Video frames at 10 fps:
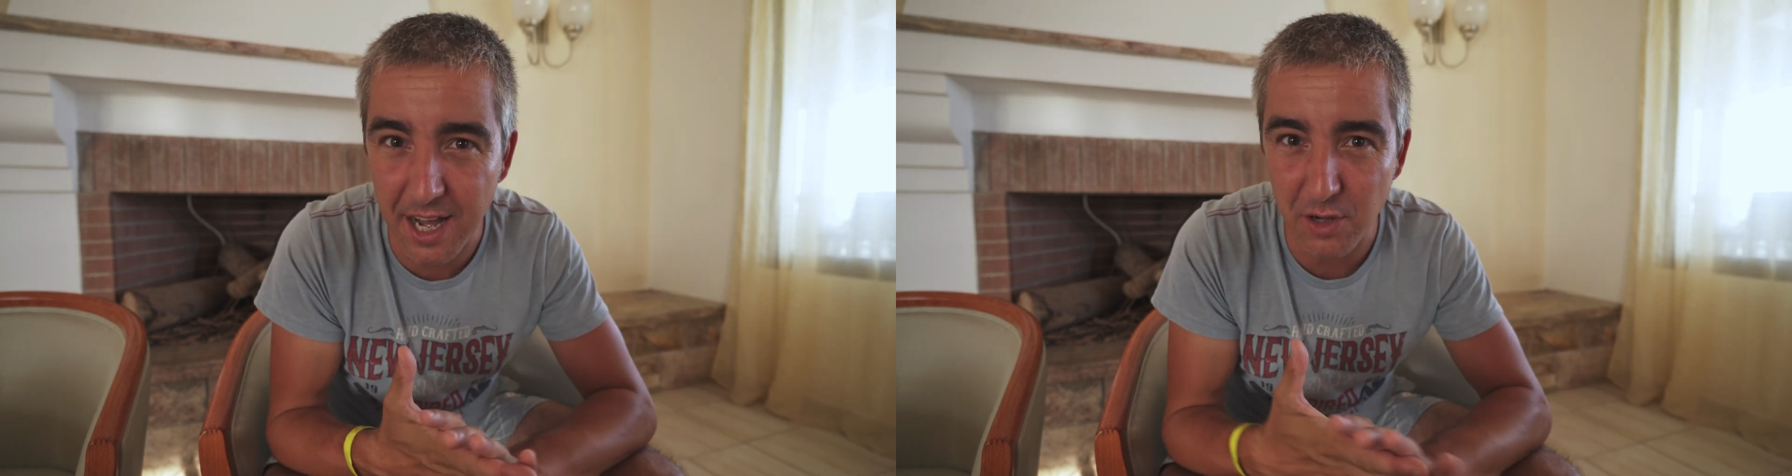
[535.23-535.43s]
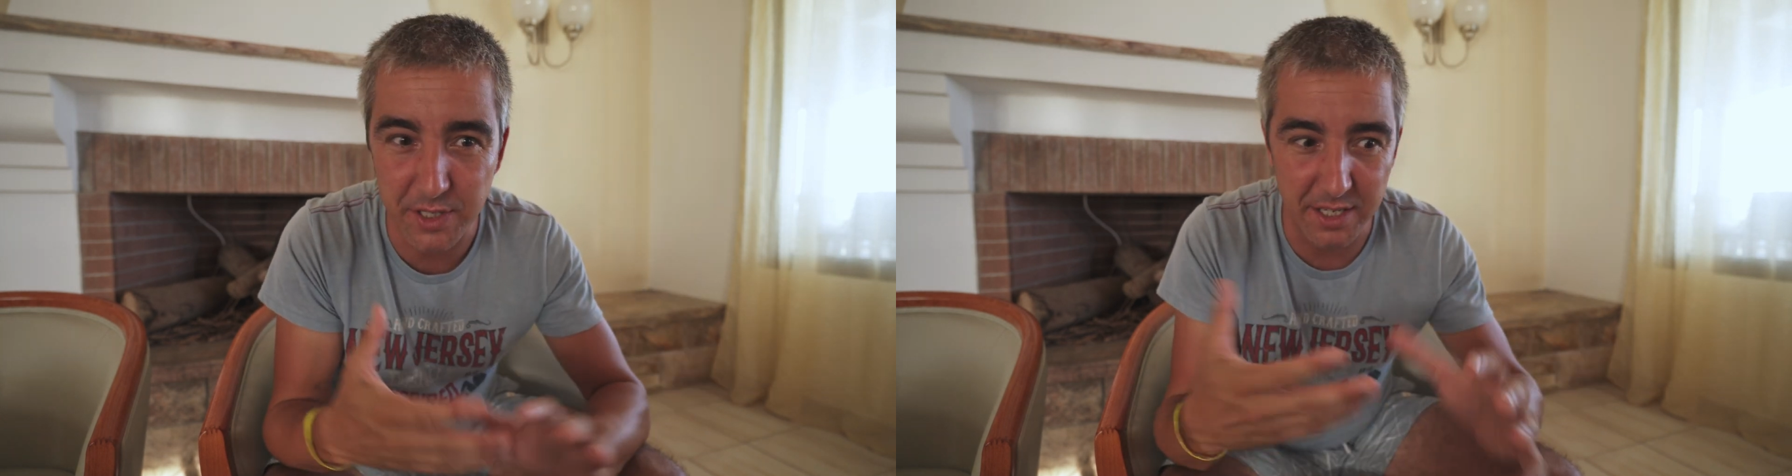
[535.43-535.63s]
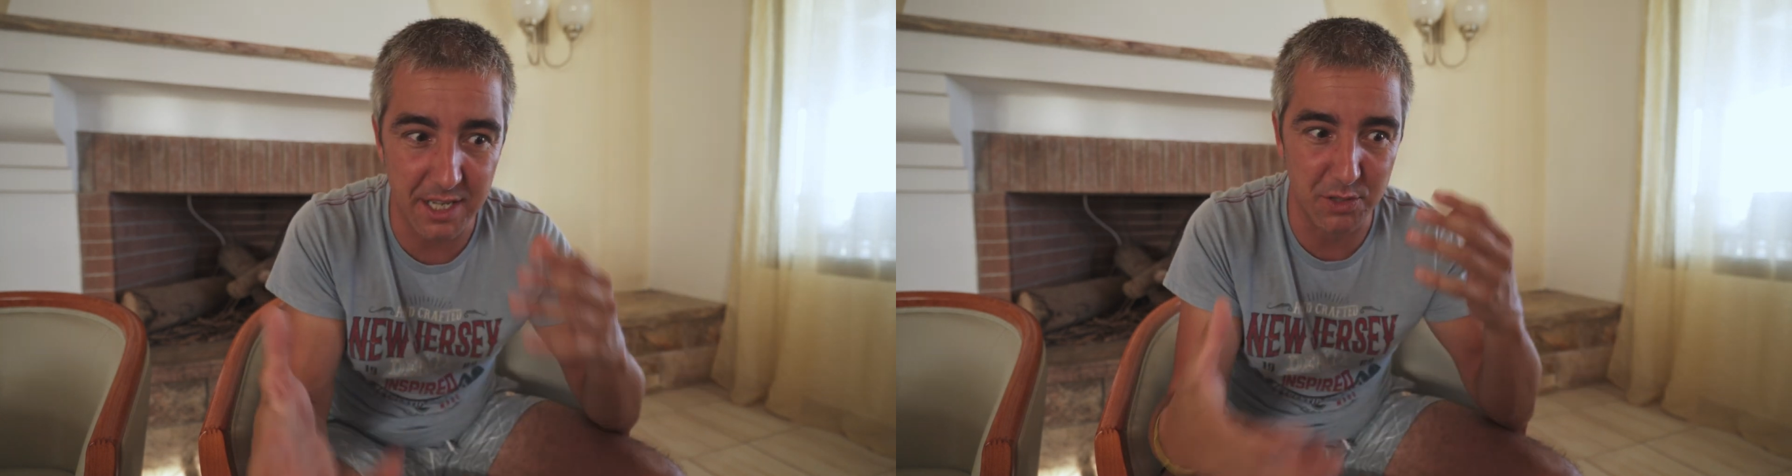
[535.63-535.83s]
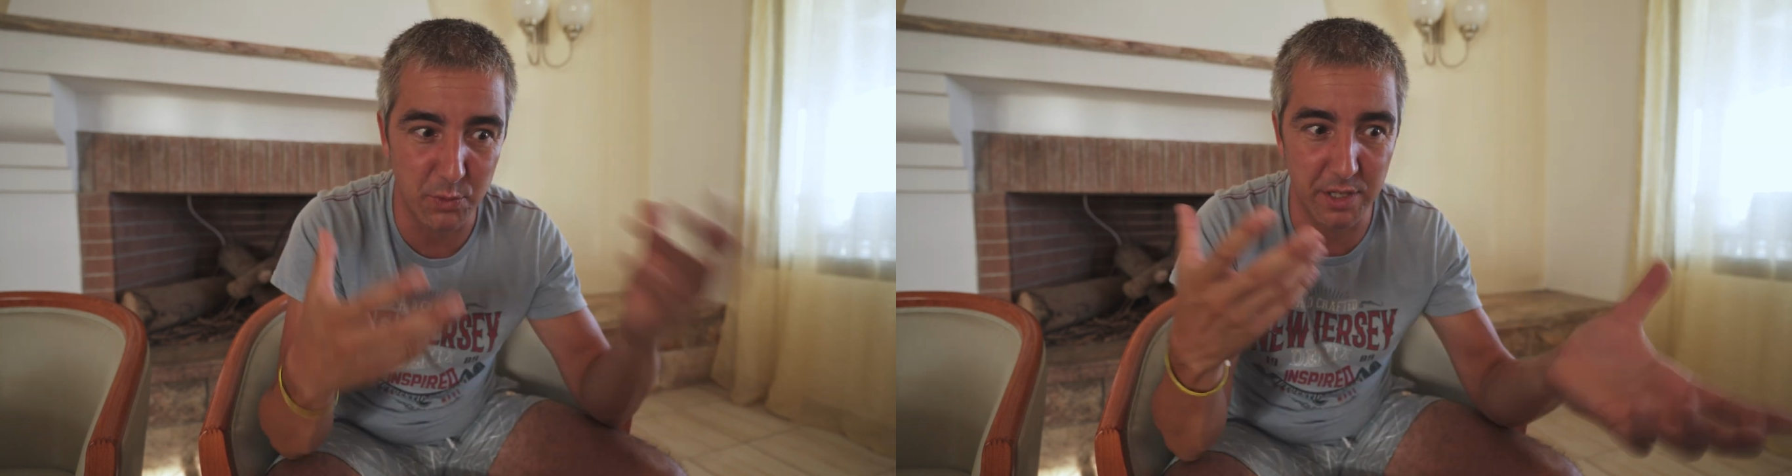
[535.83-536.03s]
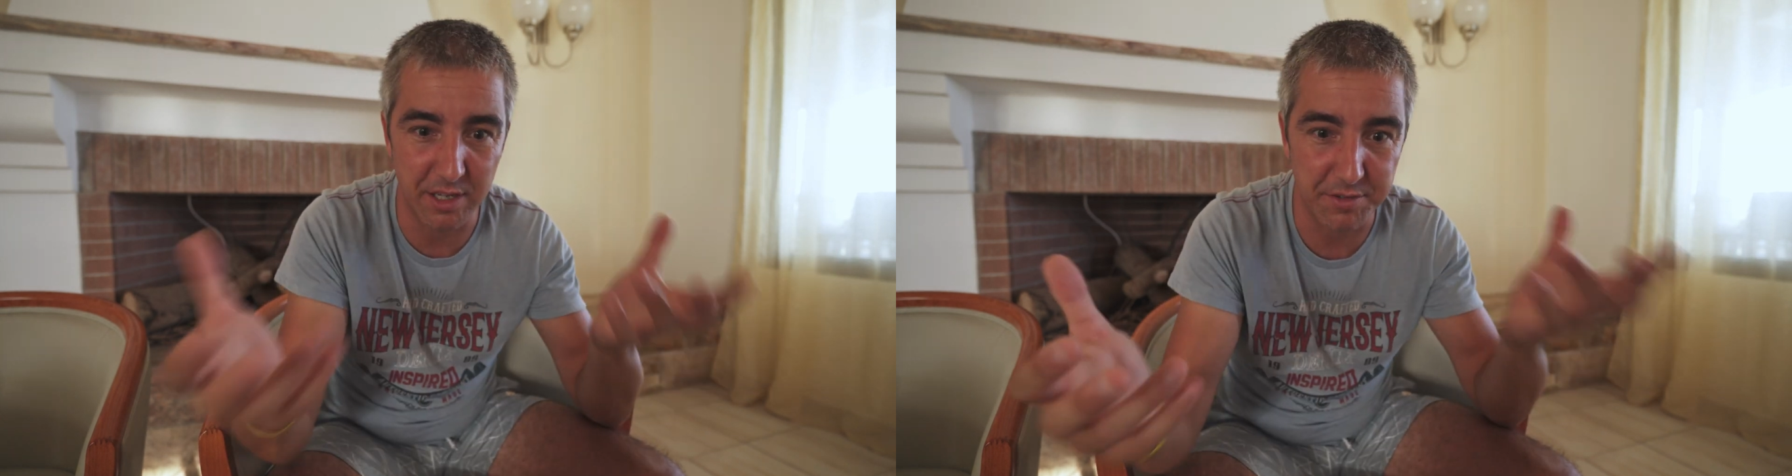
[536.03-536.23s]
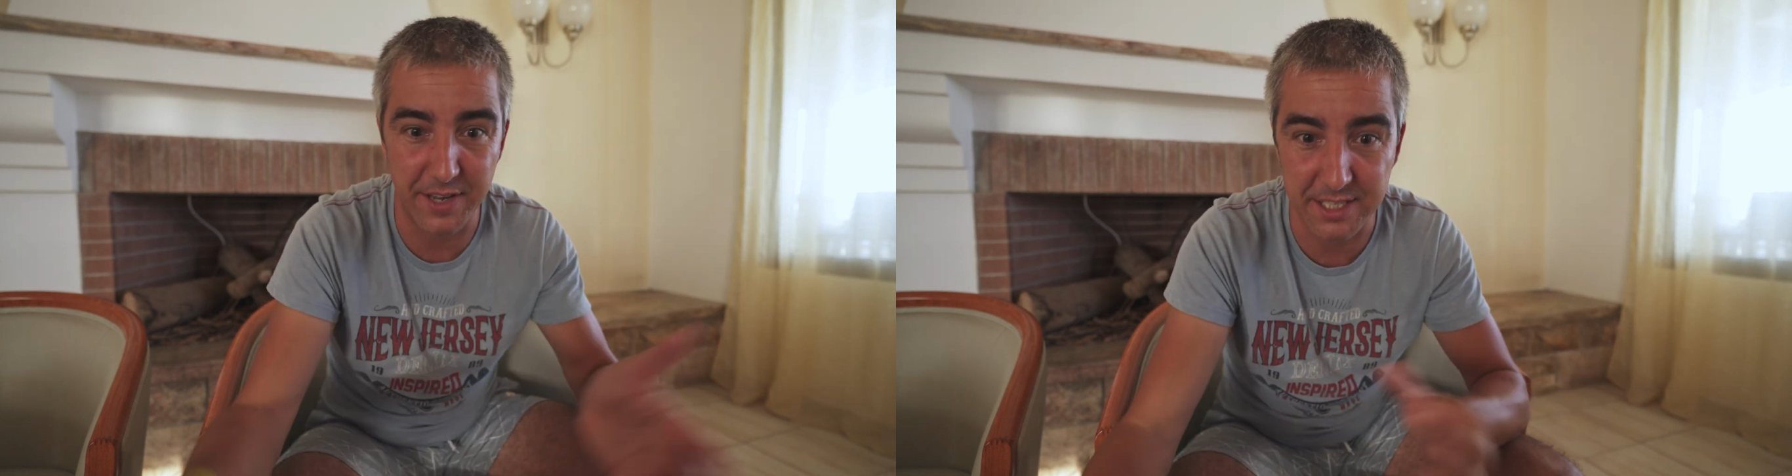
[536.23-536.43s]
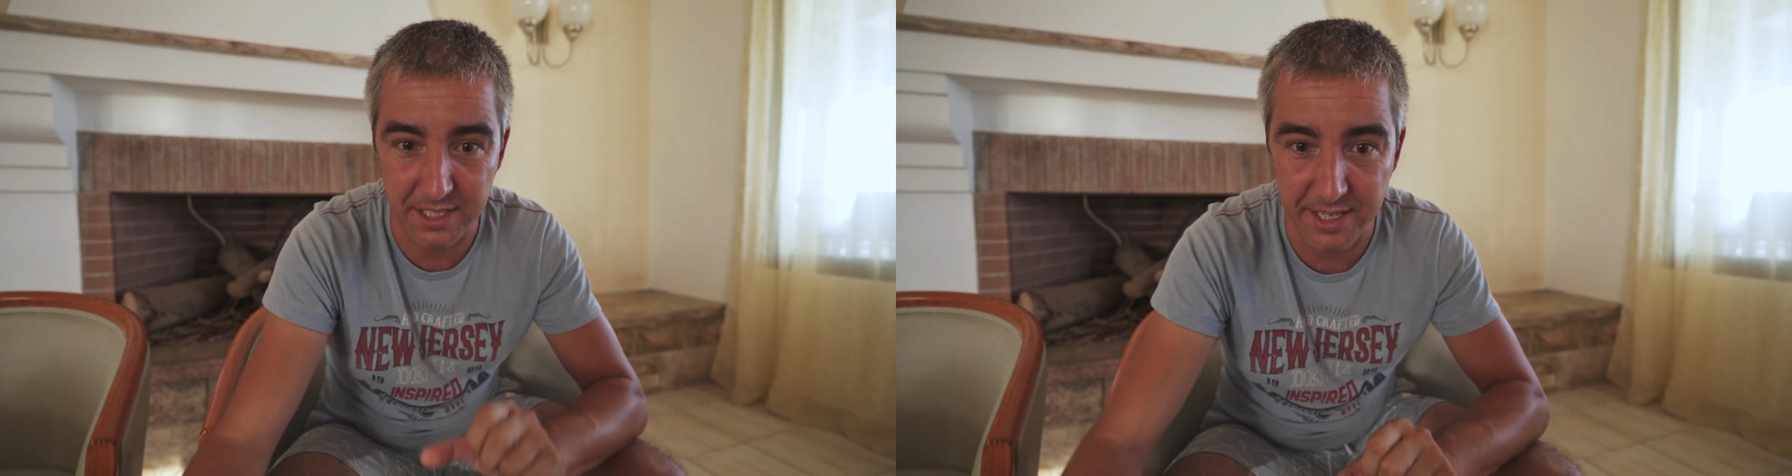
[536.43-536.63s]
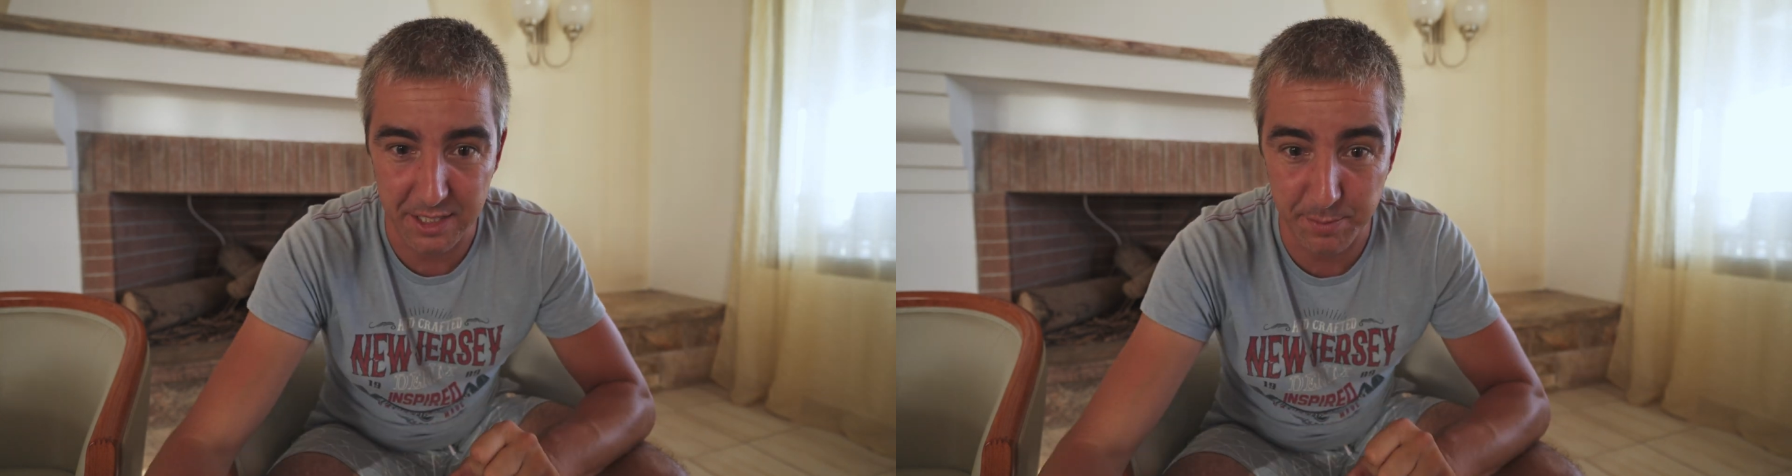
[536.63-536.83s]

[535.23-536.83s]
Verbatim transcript: out and not really affected that